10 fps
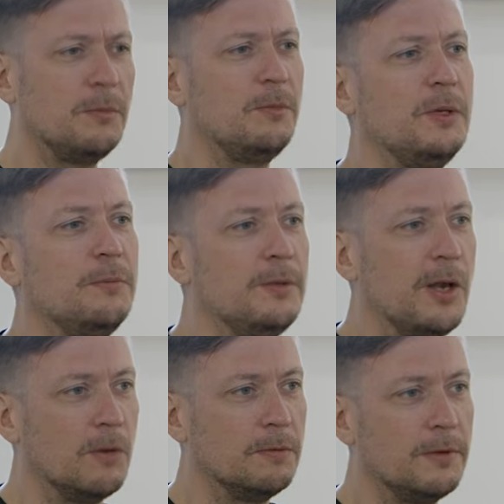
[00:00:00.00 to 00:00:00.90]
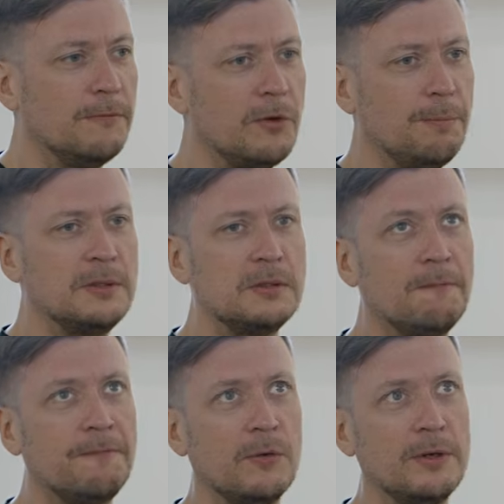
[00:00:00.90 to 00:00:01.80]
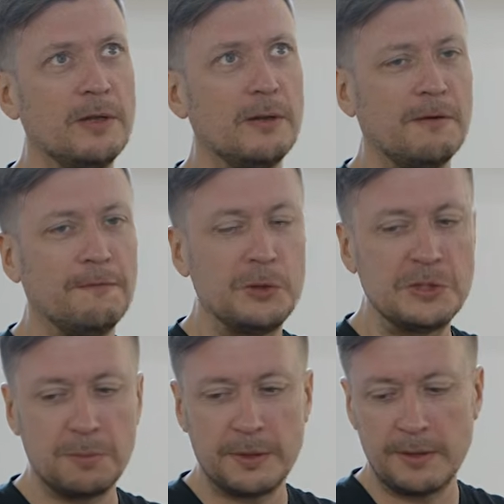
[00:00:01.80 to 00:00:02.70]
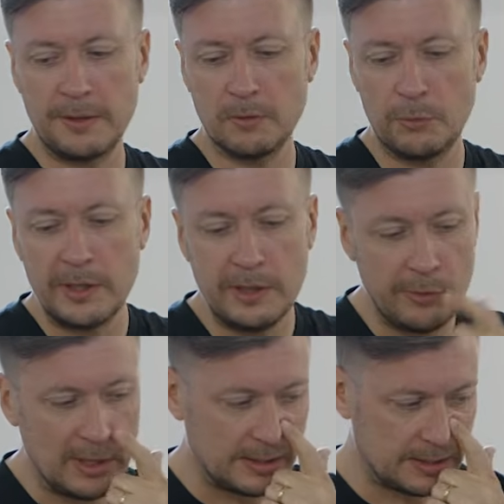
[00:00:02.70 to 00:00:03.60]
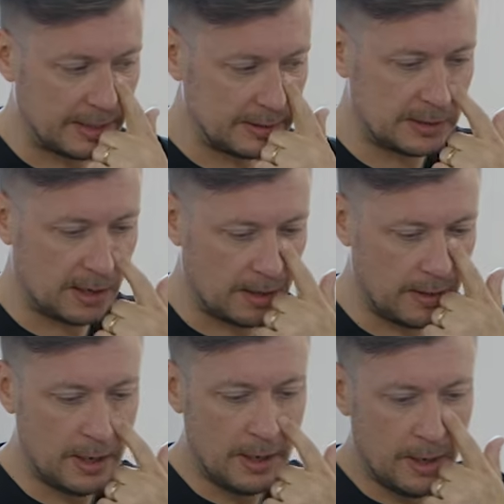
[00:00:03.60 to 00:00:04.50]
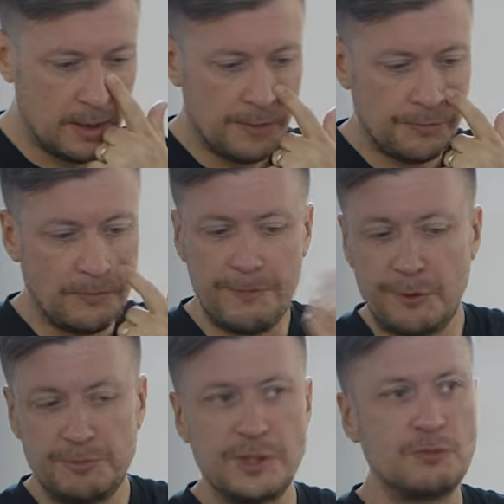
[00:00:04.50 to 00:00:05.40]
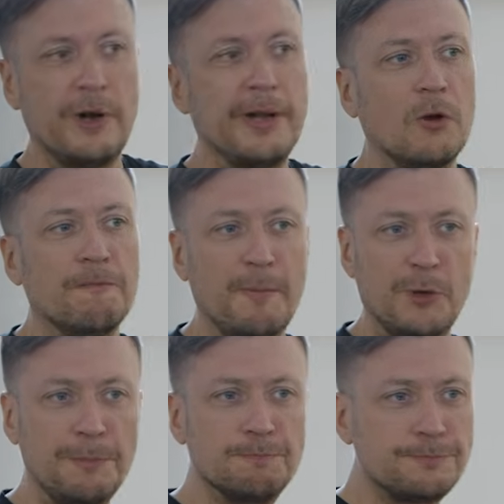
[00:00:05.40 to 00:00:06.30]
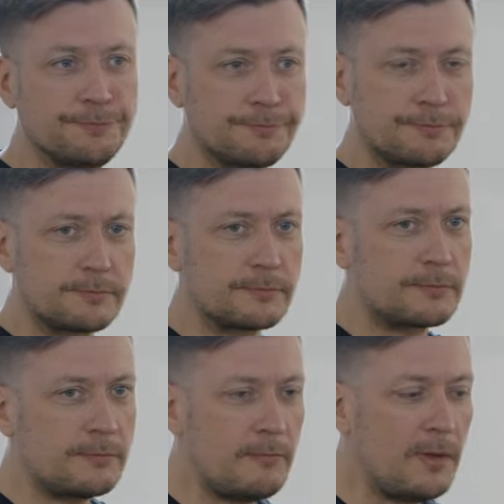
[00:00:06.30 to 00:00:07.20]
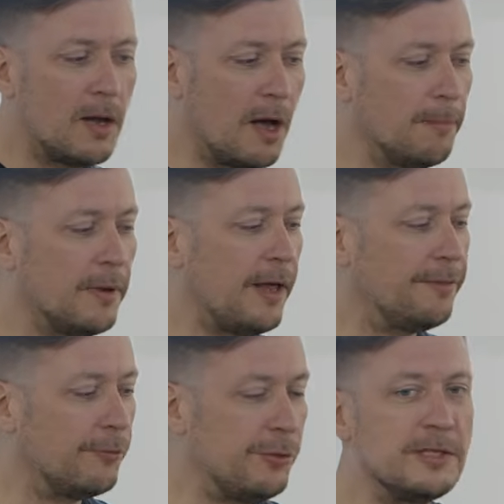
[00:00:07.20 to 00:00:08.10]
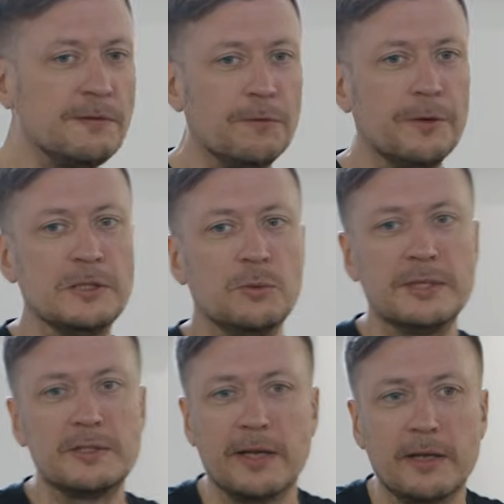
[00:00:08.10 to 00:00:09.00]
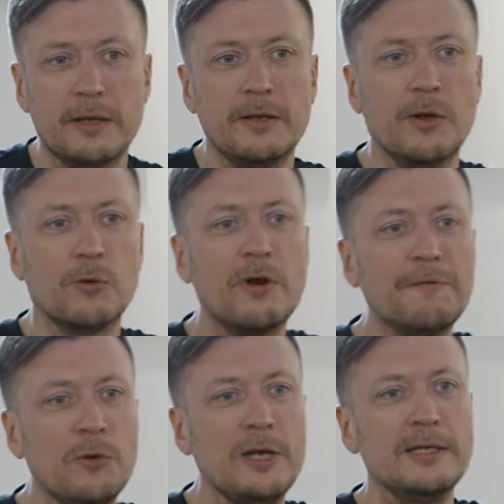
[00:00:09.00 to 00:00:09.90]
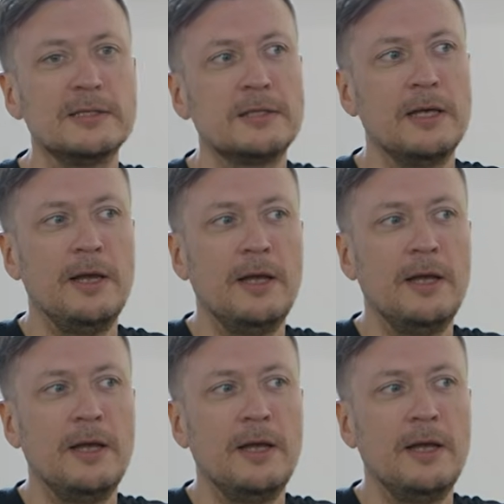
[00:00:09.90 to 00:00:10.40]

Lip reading: we were a bit dumbfounded at first, but then quickly realized that we were just running out of memory. And the reason for this was GraphQL is